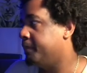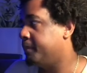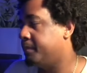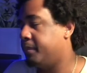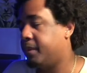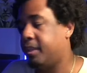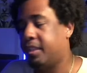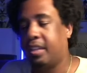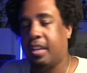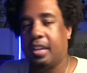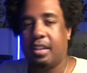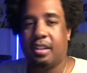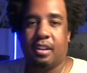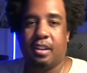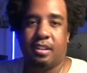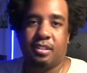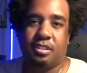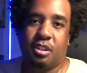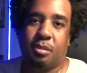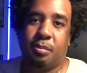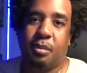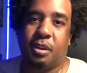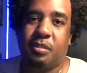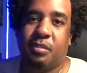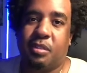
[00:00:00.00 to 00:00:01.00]
But thank y'all
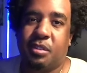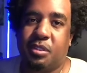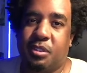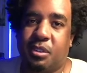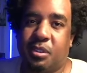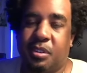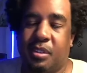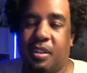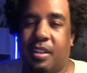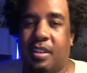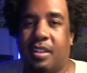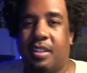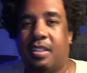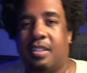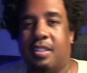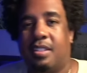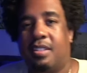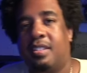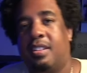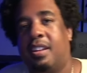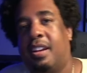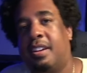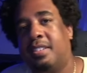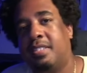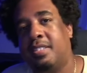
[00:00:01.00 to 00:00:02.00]
so much for tuning
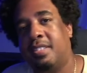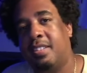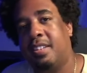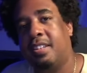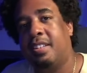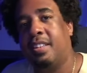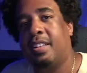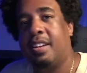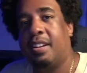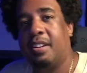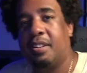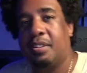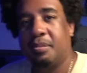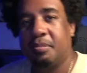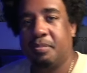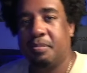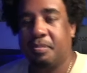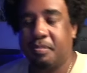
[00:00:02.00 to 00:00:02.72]
in. I'll see you later.